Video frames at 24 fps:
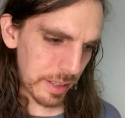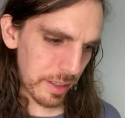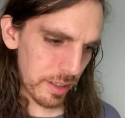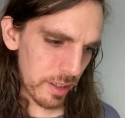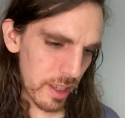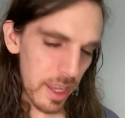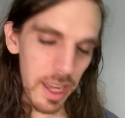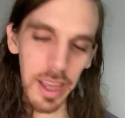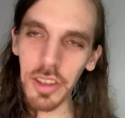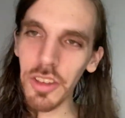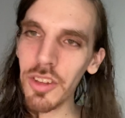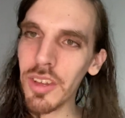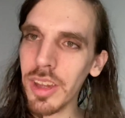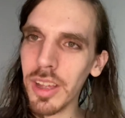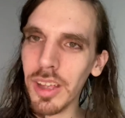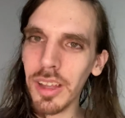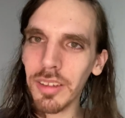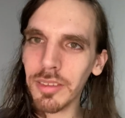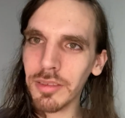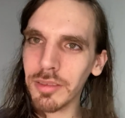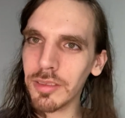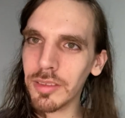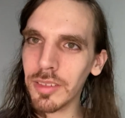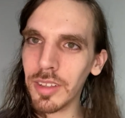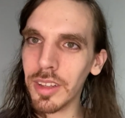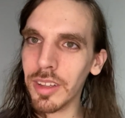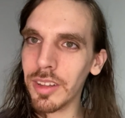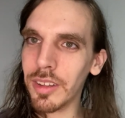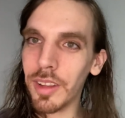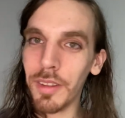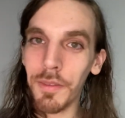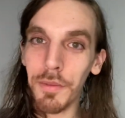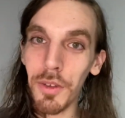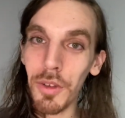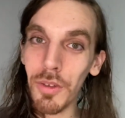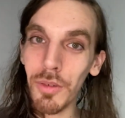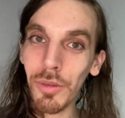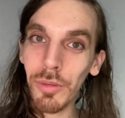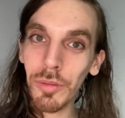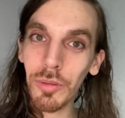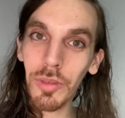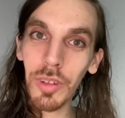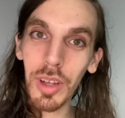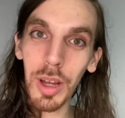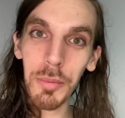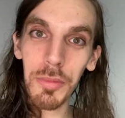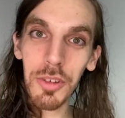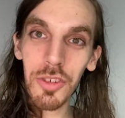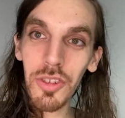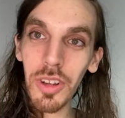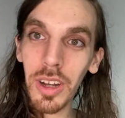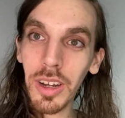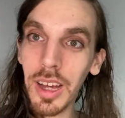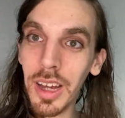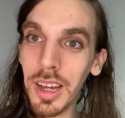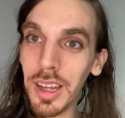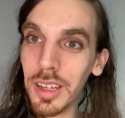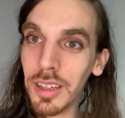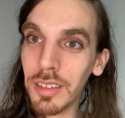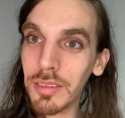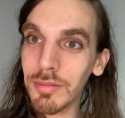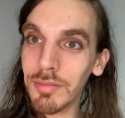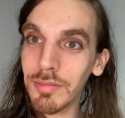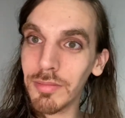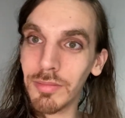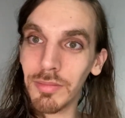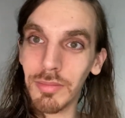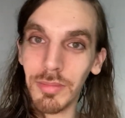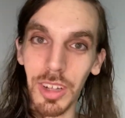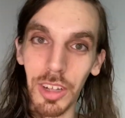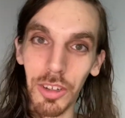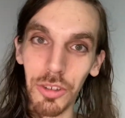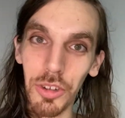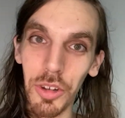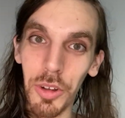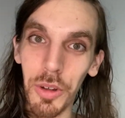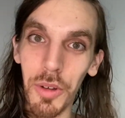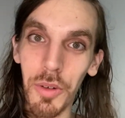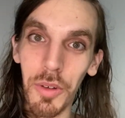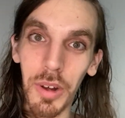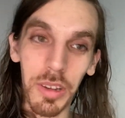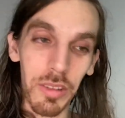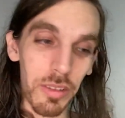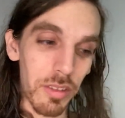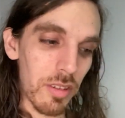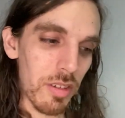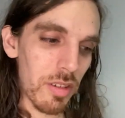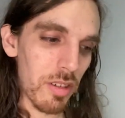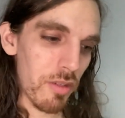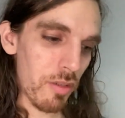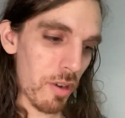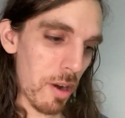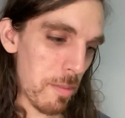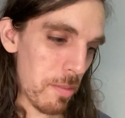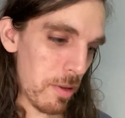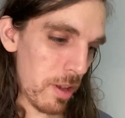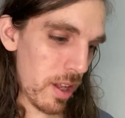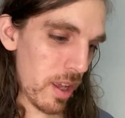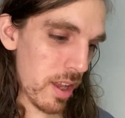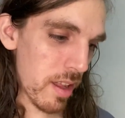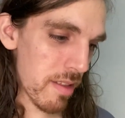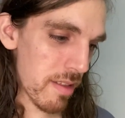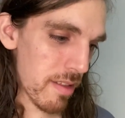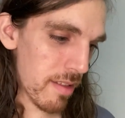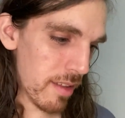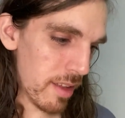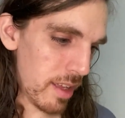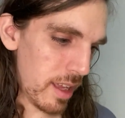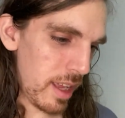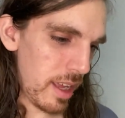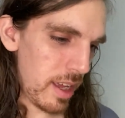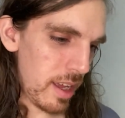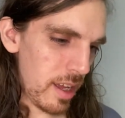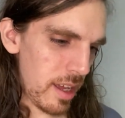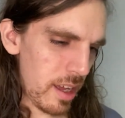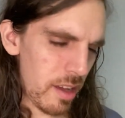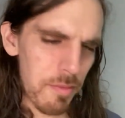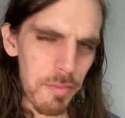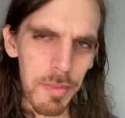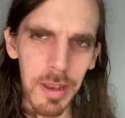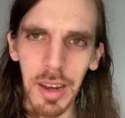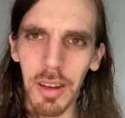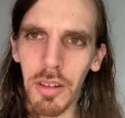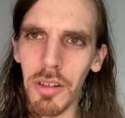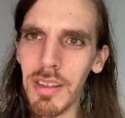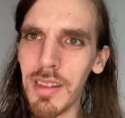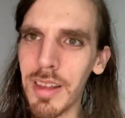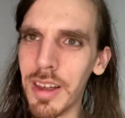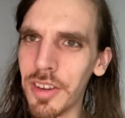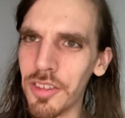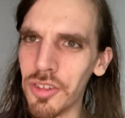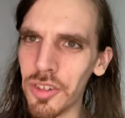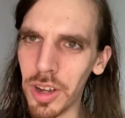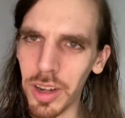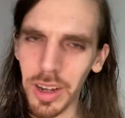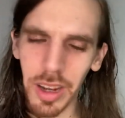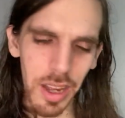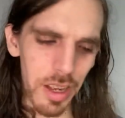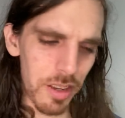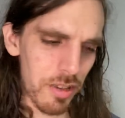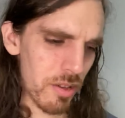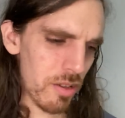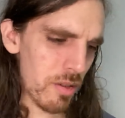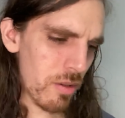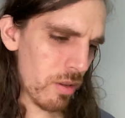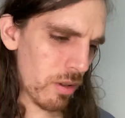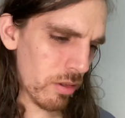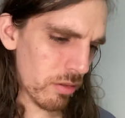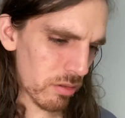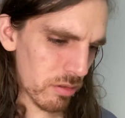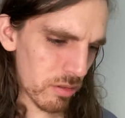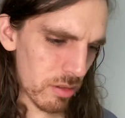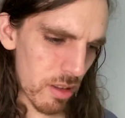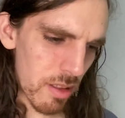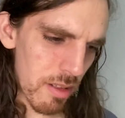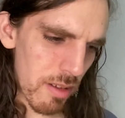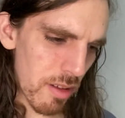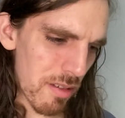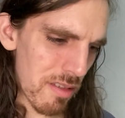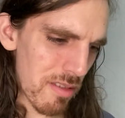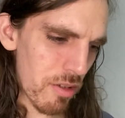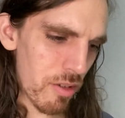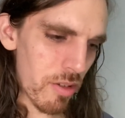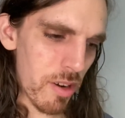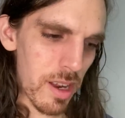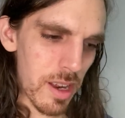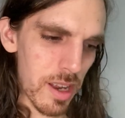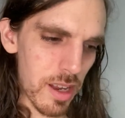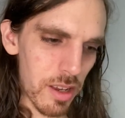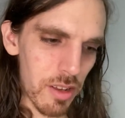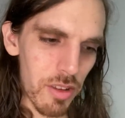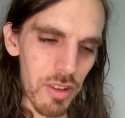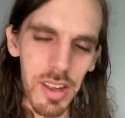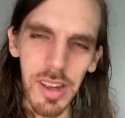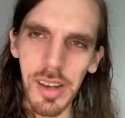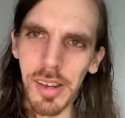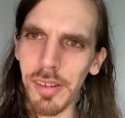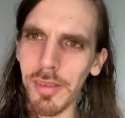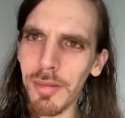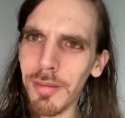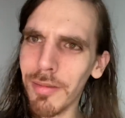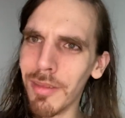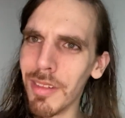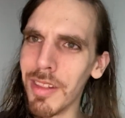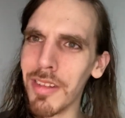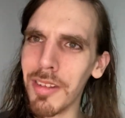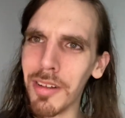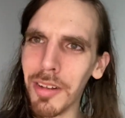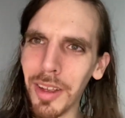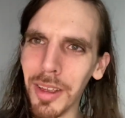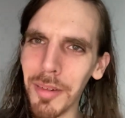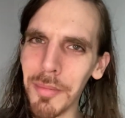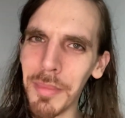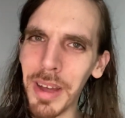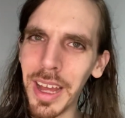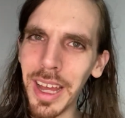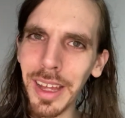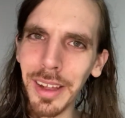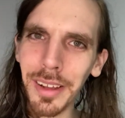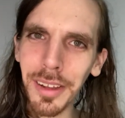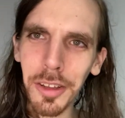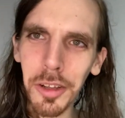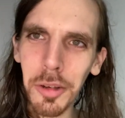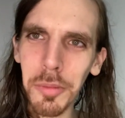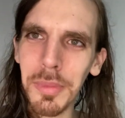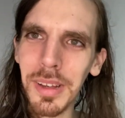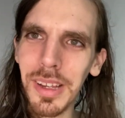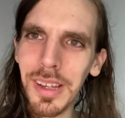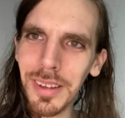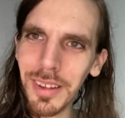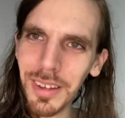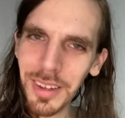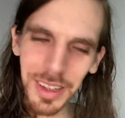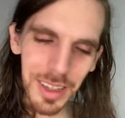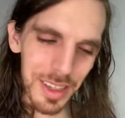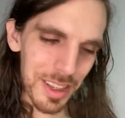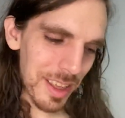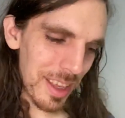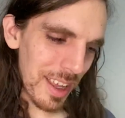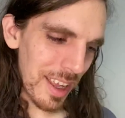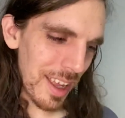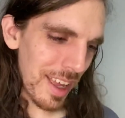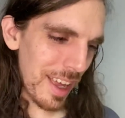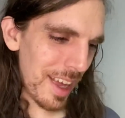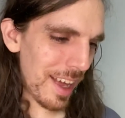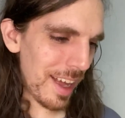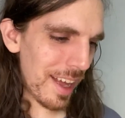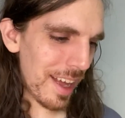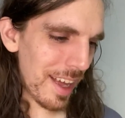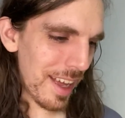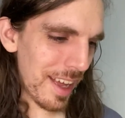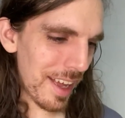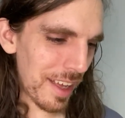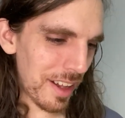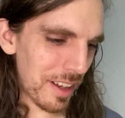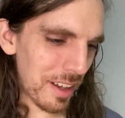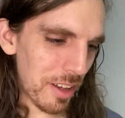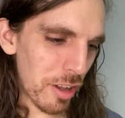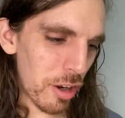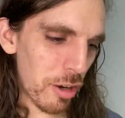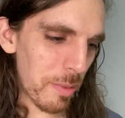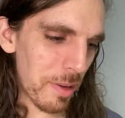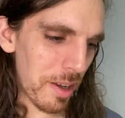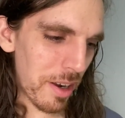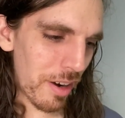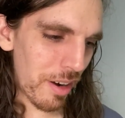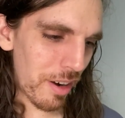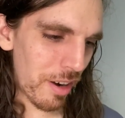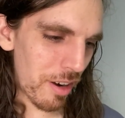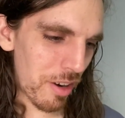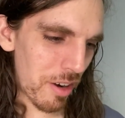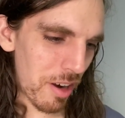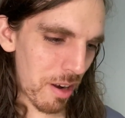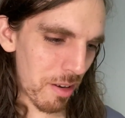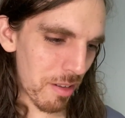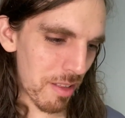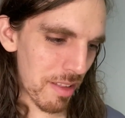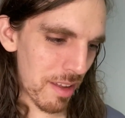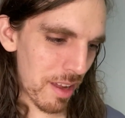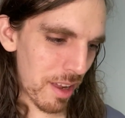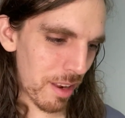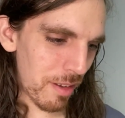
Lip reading: Yeah, you can, if you come to Shanghai, I'll show you around. Great place. I've been outside of Shanghai too. It's also great. You can still get by a little bit harder outside